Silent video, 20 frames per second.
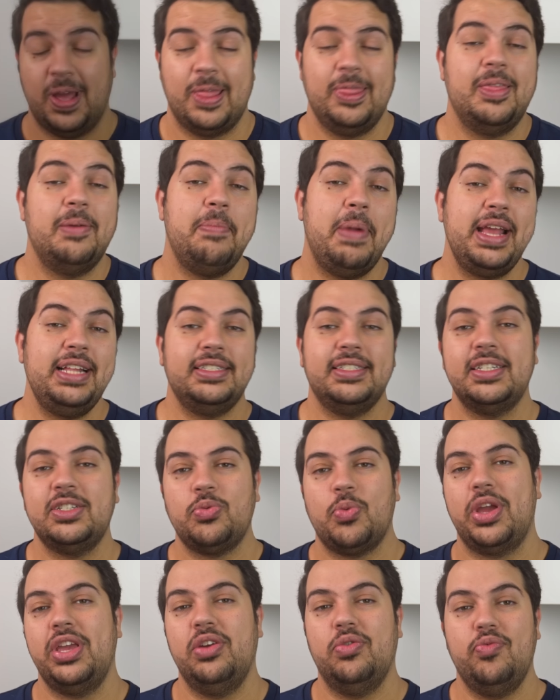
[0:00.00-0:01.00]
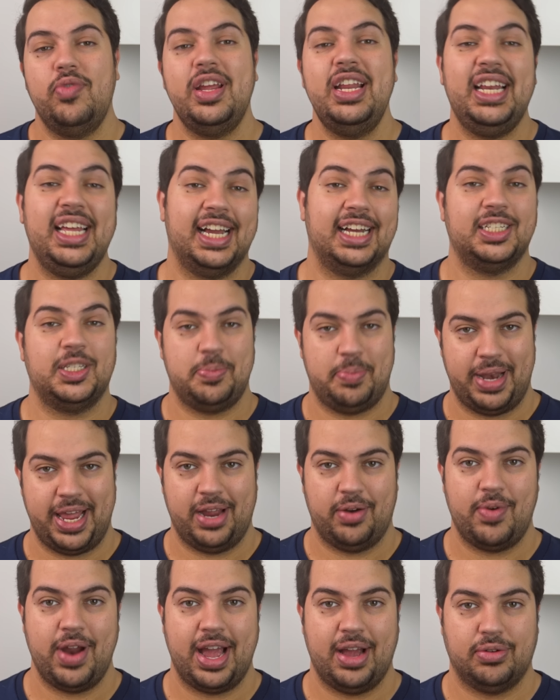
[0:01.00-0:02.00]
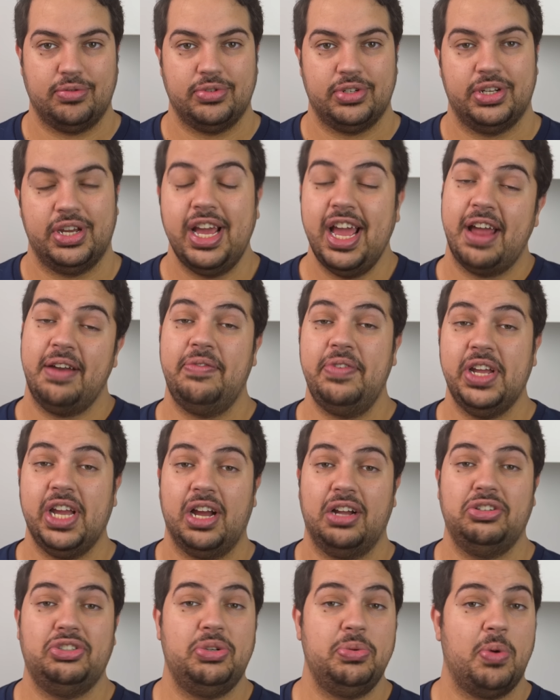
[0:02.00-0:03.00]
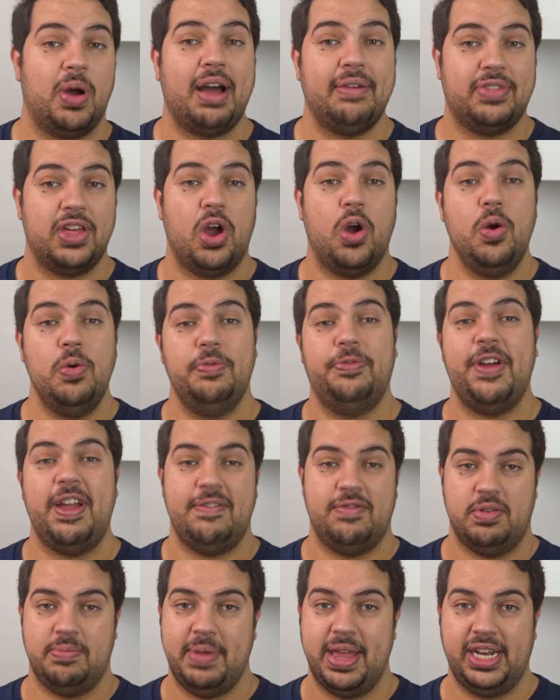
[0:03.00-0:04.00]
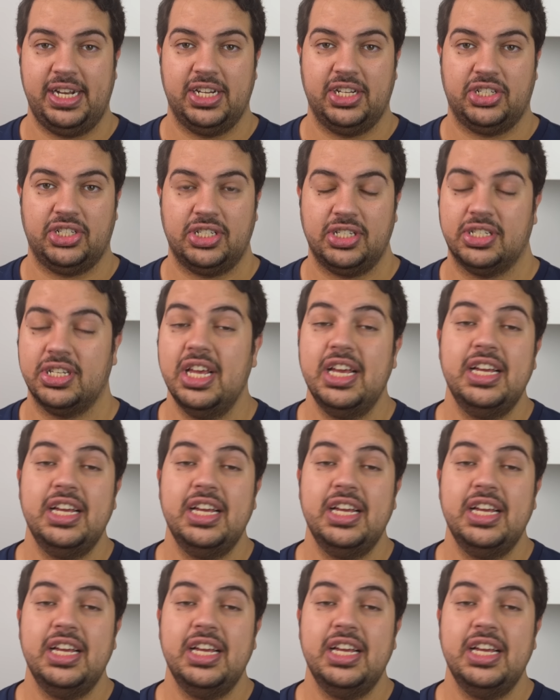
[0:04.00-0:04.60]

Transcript: The mains is where you really get to play around. Every country will have their own favourite main dishes,